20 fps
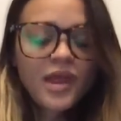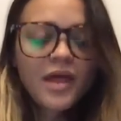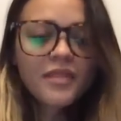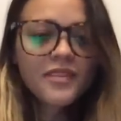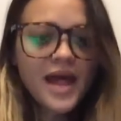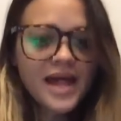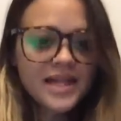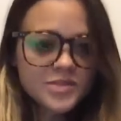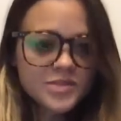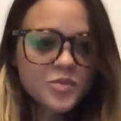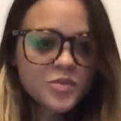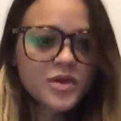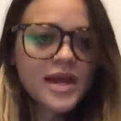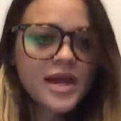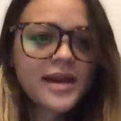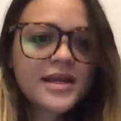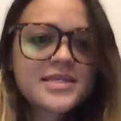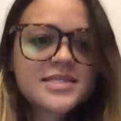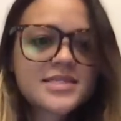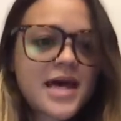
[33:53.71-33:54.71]
That's when I
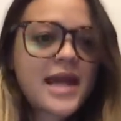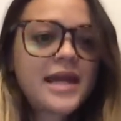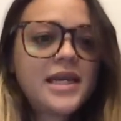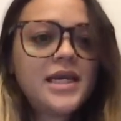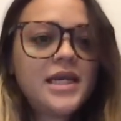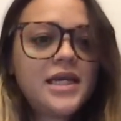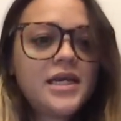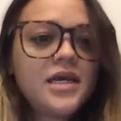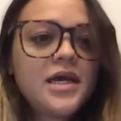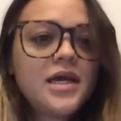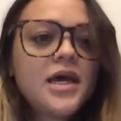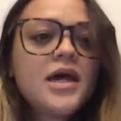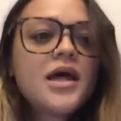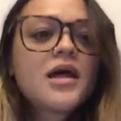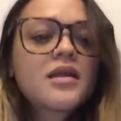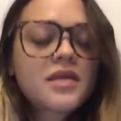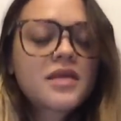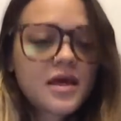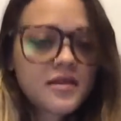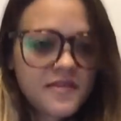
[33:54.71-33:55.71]
decided
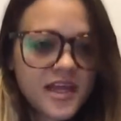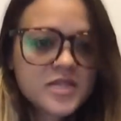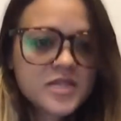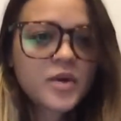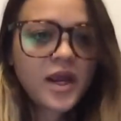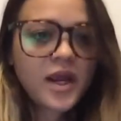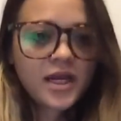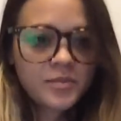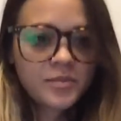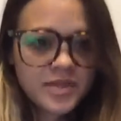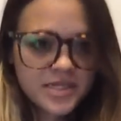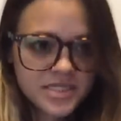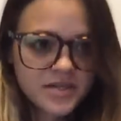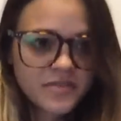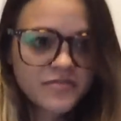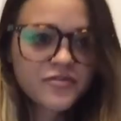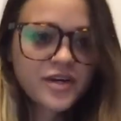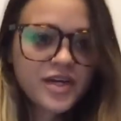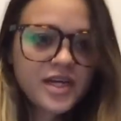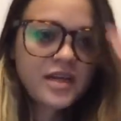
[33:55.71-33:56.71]
that things were going to be
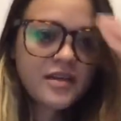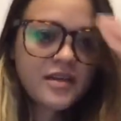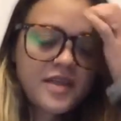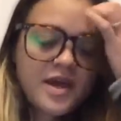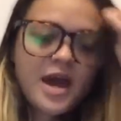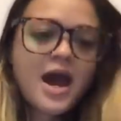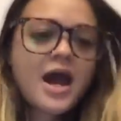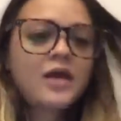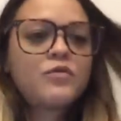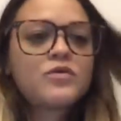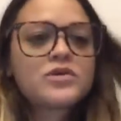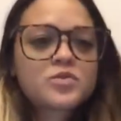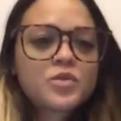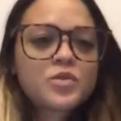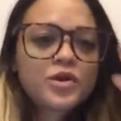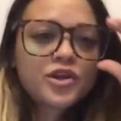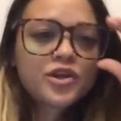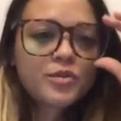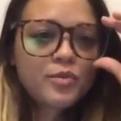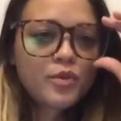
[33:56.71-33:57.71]
different, that I was
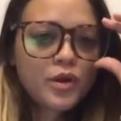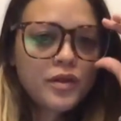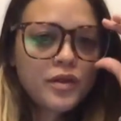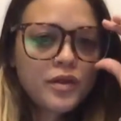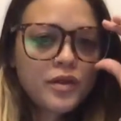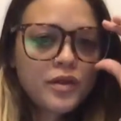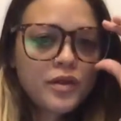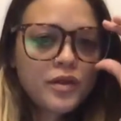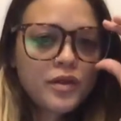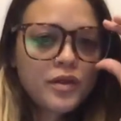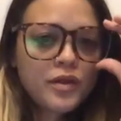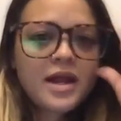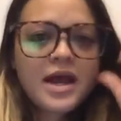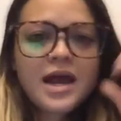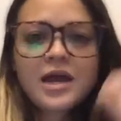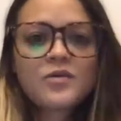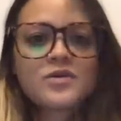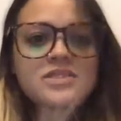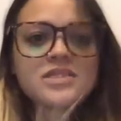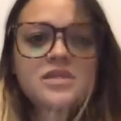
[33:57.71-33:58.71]
worth more, that
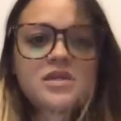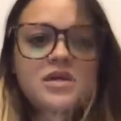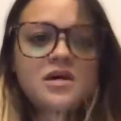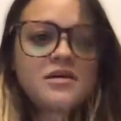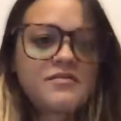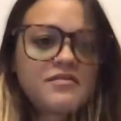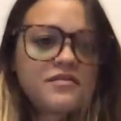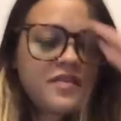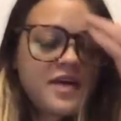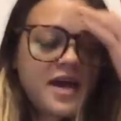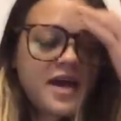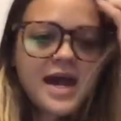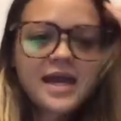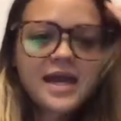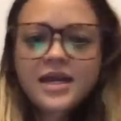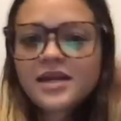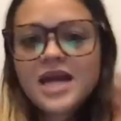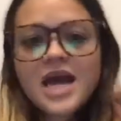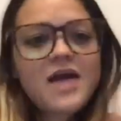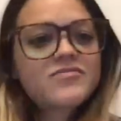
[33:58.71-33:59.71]
I was enough, that I
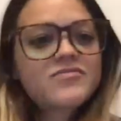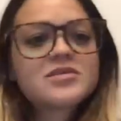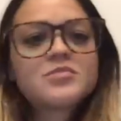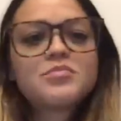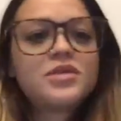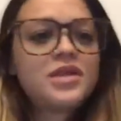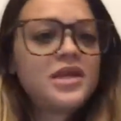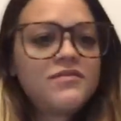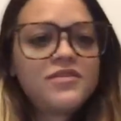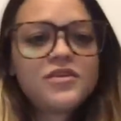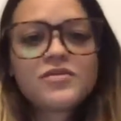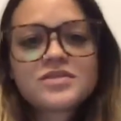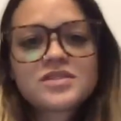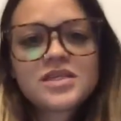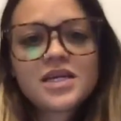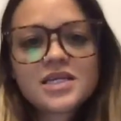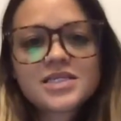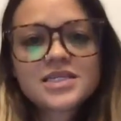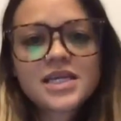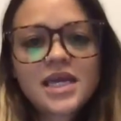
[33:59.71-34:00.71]
didn't have to believe those
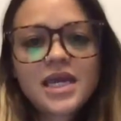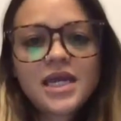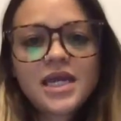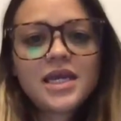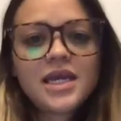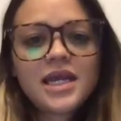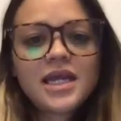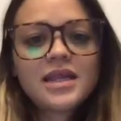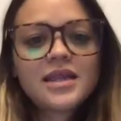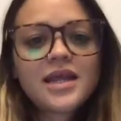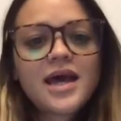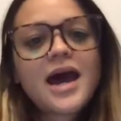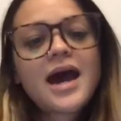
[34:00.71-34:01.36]
things again, and that I